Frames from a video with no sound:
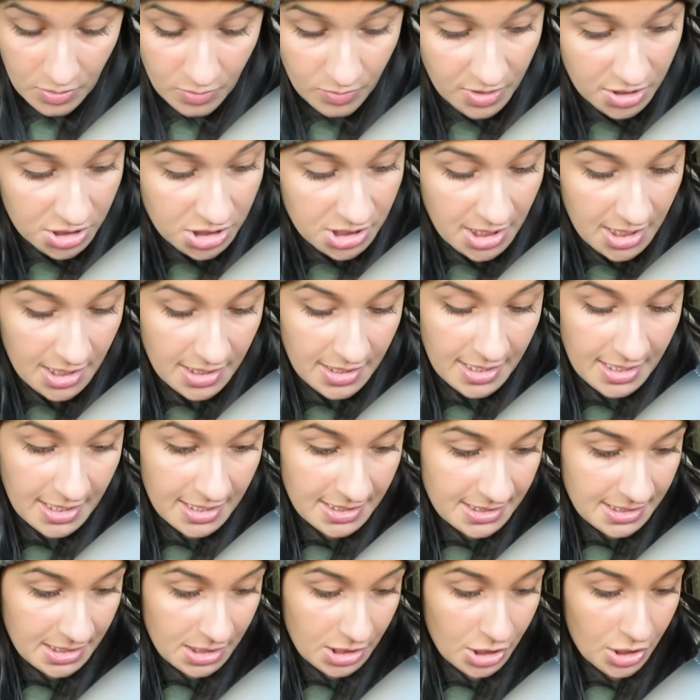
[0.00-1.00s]
wishing that
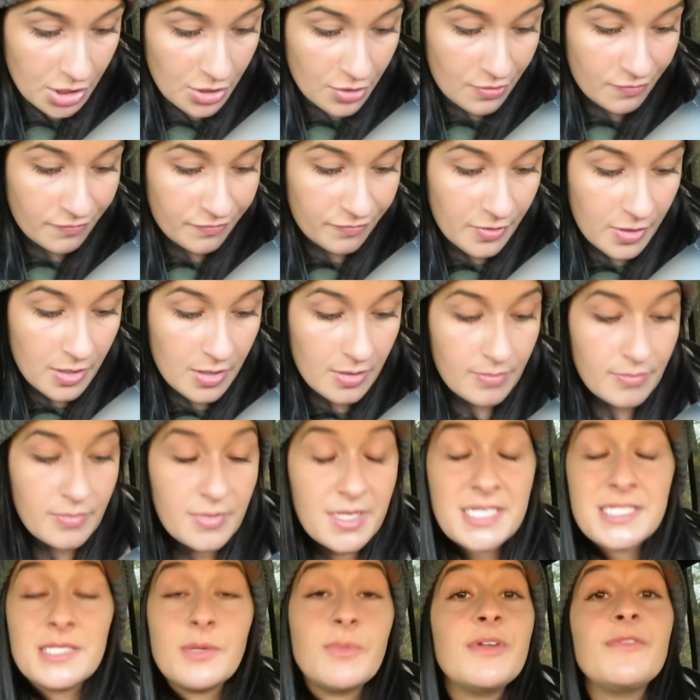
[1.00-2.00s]
it didn't go from,
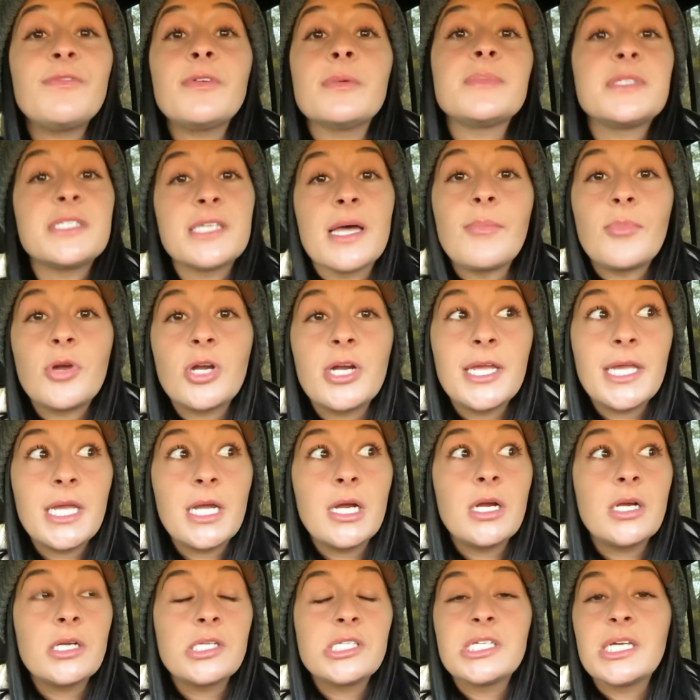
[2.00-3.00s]
because it went from summer
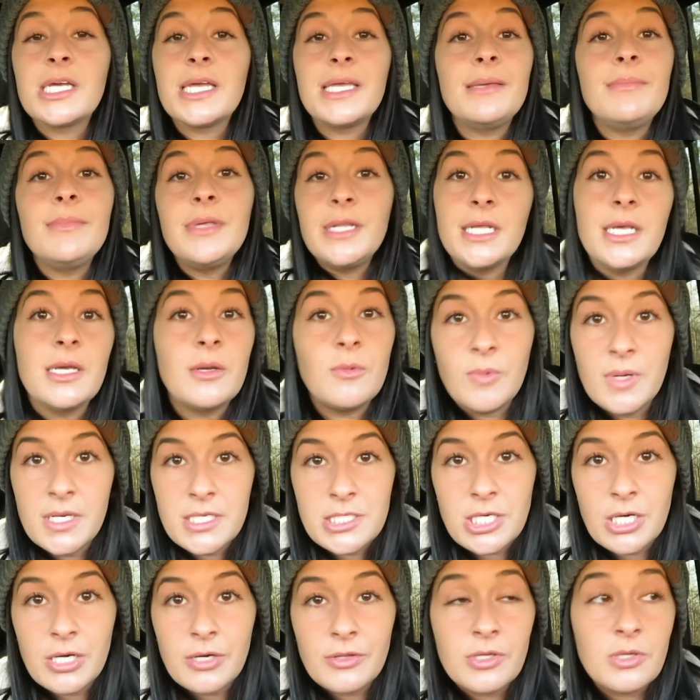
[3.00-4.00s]
here to immediate
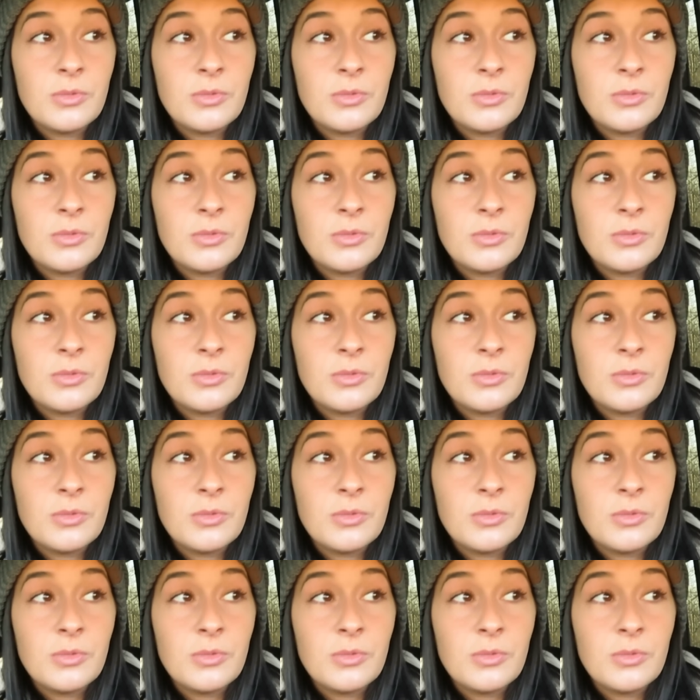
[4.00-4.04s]
winter.